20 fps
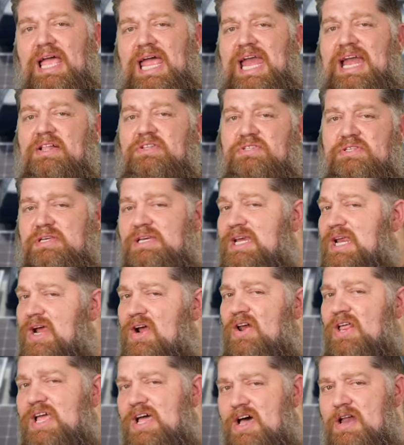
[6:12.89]
And it's
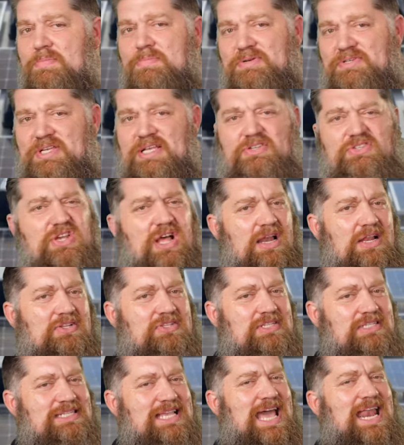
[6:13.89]
nearly 100% solid.
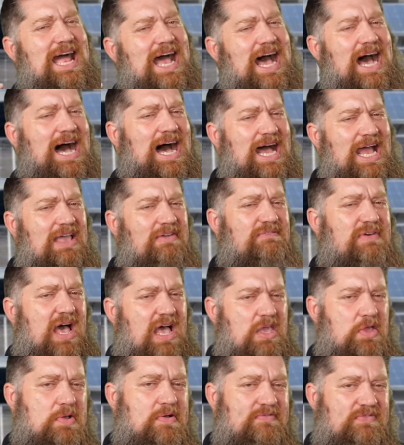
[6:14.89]
It's got a high
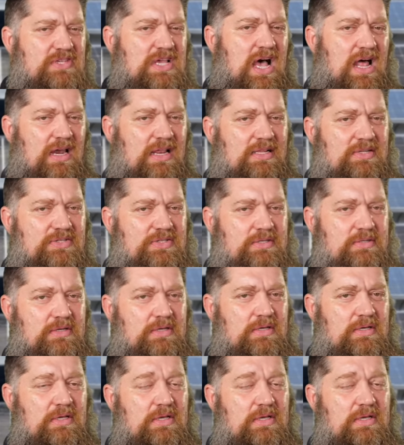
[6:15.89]
value of solids.